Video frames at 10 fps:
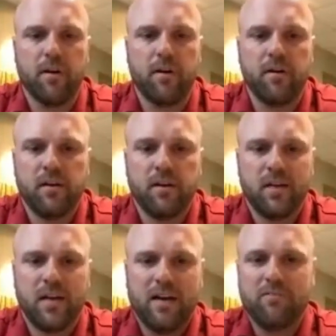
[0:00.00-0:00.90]
And
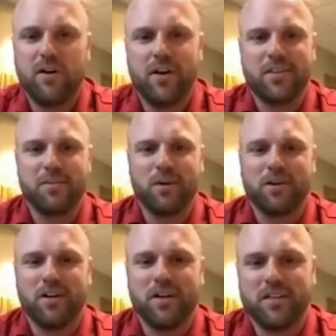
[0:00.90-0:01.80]
I've heard nothing
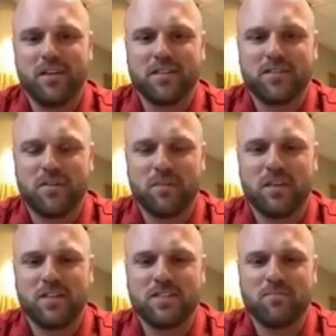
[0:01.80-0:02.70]
but great things from the
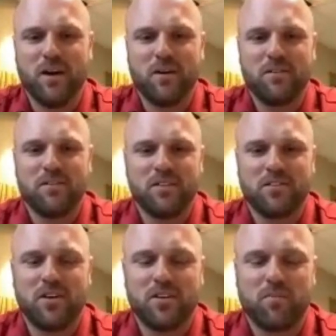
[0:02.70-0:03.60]
kids about the
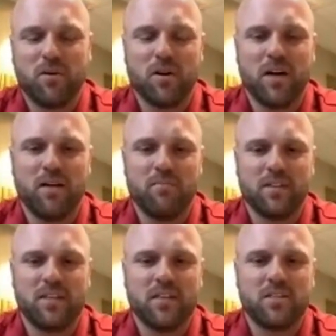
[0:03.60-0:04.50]
strength program
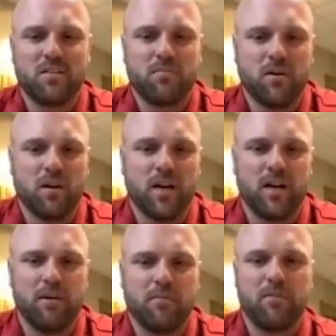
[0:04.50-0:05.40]
and conditioning
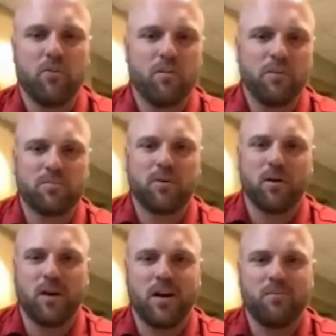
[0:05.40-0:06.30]
program and performance
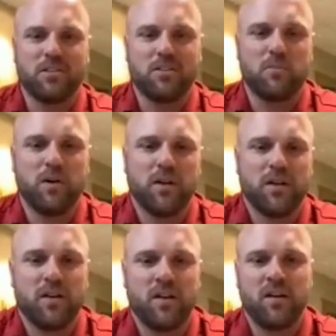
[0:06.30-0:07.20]
program, as you put
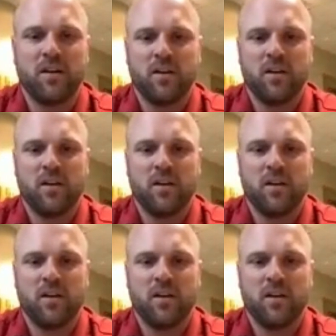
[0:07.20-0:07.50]
it. And